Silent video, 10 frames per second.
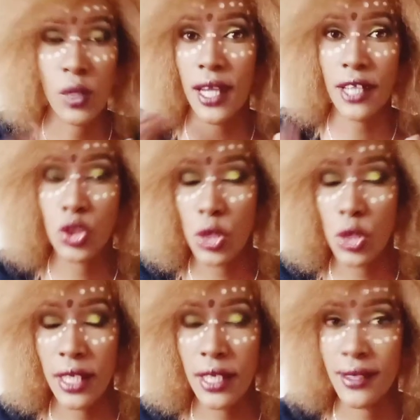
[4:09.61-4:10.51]
when
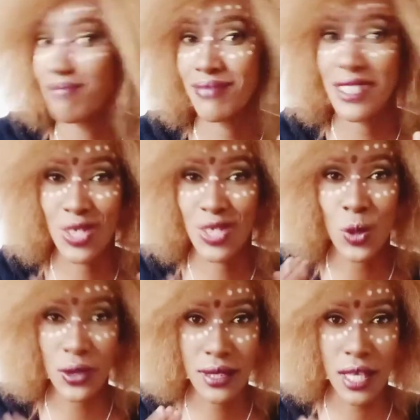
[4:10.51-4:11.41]
actually it's
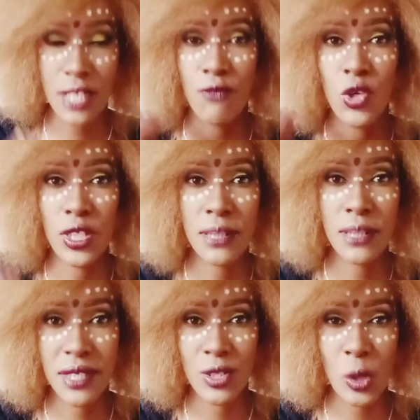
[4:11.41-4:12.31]
not the size of your
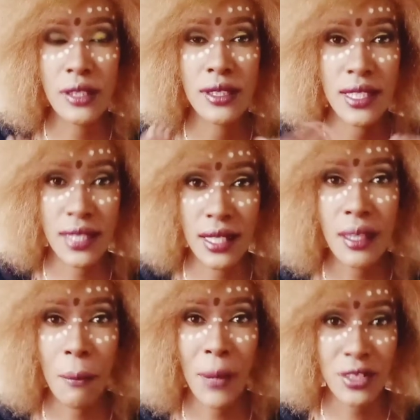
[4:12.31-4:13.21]
lips, it's only the
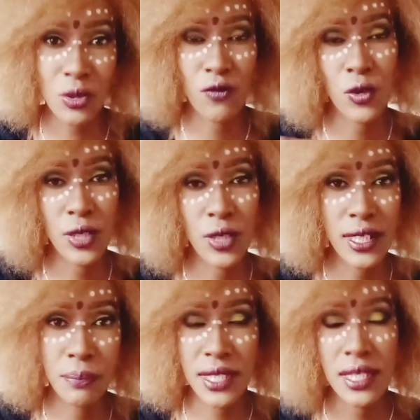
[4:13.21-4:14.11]
center part of your
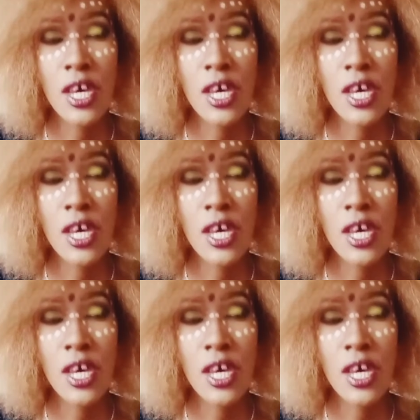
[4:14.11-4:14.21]
lips.